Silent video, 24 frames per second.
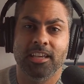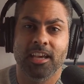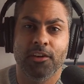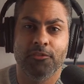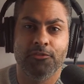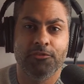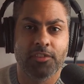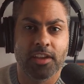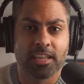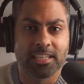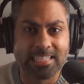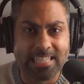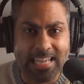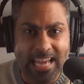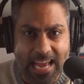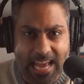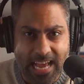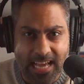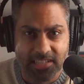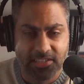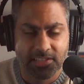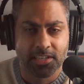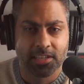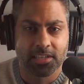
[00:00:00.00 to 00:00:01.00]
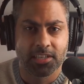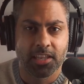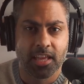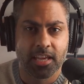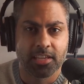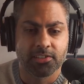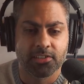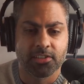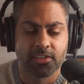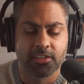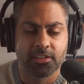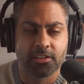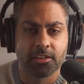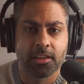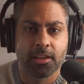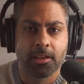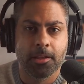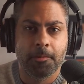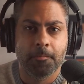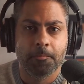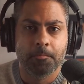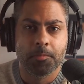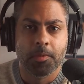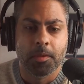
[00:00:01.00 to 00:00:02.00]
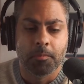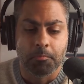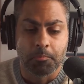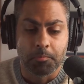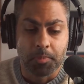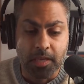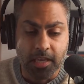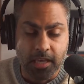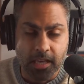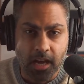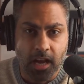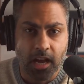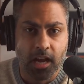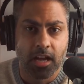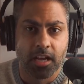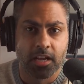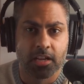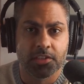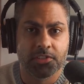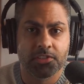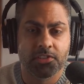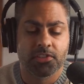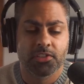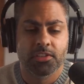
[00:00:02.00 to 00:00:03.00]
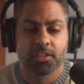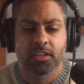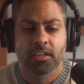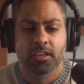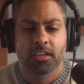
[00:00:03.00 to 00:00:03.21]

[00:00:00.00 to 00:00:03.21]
a fantastic lesson because,